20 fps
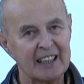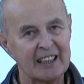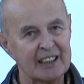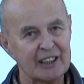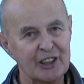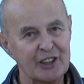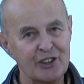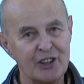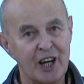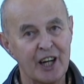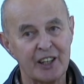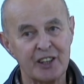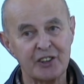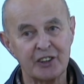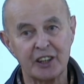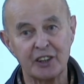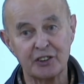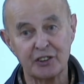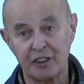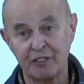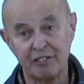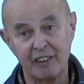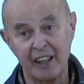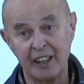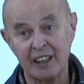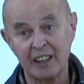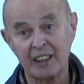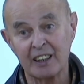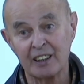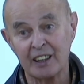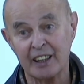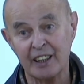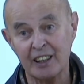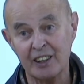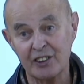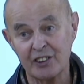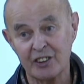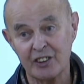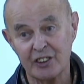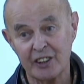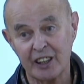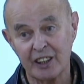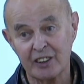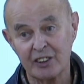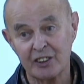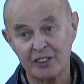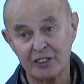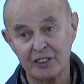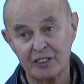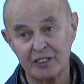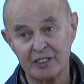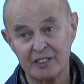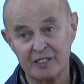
he's not a schizophrenic, ladies and gents.